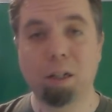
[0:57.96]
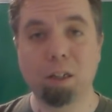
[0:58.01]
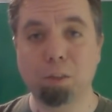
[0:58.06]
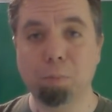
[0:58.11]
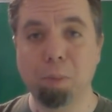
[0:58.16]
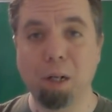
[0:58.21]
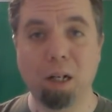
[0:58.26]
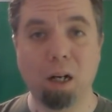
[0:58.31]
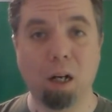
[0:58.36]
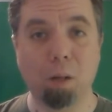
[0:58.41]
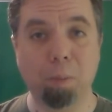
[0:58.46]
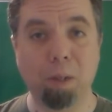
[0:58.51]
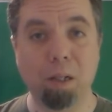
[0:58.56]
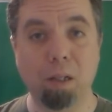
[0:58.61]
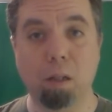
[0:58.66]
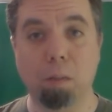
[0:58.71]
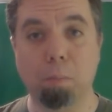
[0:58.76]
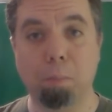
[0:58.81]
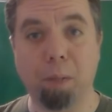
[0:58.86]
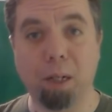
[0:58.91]
This may not
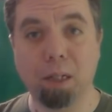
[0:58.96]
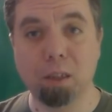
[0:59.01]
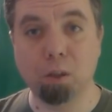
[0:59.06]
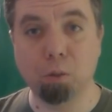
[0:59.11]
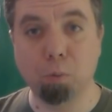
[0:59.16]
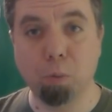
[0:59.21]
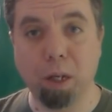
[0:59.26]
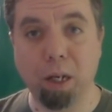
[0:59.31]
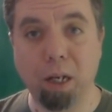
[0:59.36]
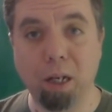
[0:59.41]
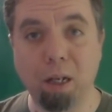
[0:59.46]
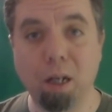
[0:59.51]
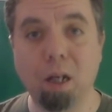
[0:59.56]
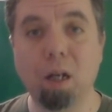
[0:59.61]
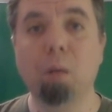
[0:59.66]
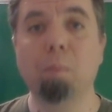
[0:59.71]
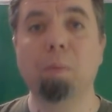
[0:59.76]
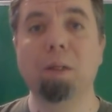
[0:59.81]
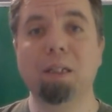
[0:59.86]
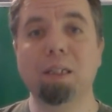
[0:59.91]
be the best way,
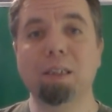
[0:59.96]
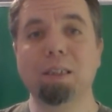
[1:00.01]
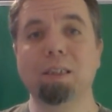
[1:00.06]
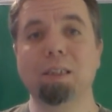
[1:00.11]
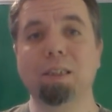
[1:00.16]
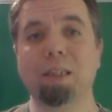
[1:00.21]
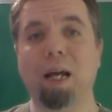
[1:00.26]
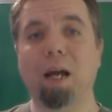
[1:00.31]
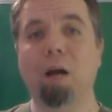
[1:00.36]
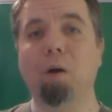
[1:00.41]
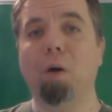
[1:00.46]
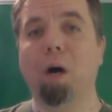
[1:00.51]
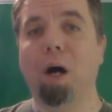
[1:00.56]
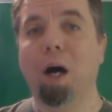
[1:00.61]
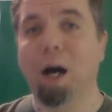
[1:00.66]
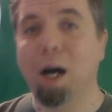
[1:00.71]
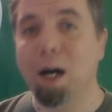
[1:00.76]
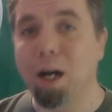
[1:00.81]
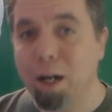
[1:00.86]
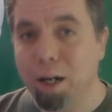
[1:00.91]
but this is
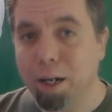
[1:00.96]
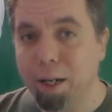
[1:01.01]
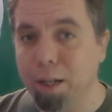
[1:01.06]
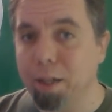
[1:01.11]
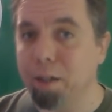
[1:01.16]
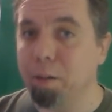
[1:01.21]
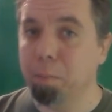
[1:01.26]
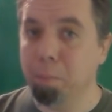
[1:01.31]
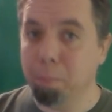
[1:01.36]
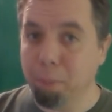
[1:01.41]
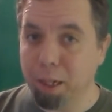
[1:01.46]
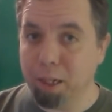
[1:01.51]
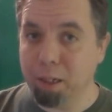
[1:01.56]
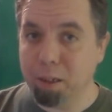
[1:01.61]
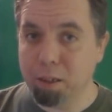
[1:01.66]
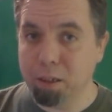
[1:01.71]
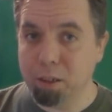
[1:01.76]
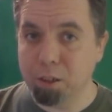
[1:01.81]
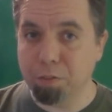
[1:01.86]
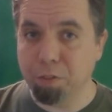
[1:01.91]
how I
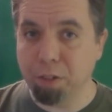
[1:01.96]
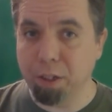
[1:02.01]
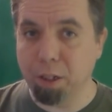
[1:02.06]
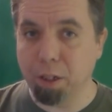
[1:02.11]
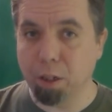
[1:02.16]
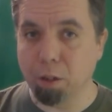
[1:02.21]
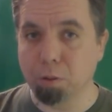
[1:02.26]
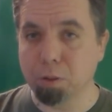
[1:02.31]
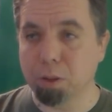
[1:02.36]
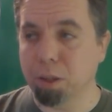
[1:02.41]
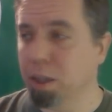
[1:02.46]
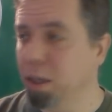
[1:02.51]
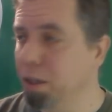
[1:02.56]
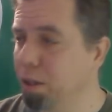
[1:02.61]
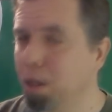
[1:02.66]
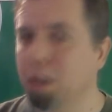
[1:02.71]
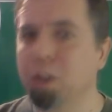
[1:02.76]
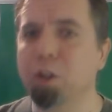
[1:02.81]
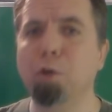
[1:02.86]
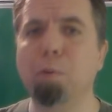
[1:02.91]
make these videos, and
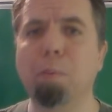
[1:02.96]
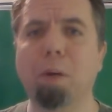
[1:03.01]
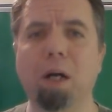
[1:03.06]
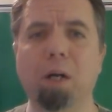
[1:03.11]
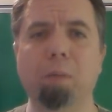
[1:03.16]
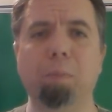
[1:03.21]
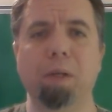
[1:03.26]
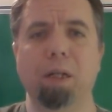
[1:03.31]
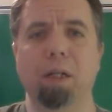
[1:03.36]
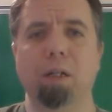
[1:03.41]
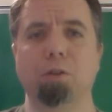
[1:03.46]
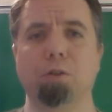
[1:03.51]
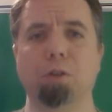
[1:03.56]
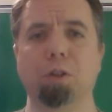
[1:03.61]
I thought you might be